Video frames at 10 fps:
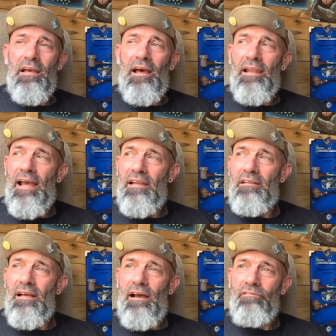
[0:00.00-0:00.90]
And
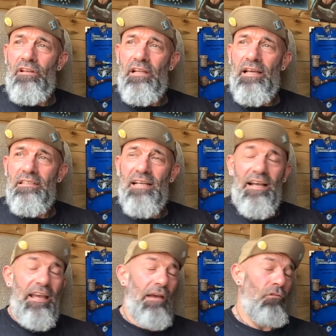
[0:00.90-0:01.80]
then after this, I
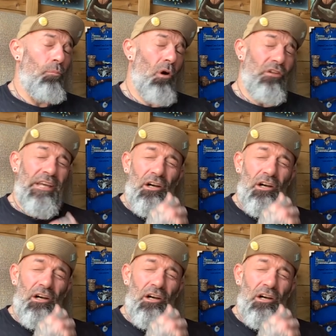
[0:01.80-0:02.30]
gave up on the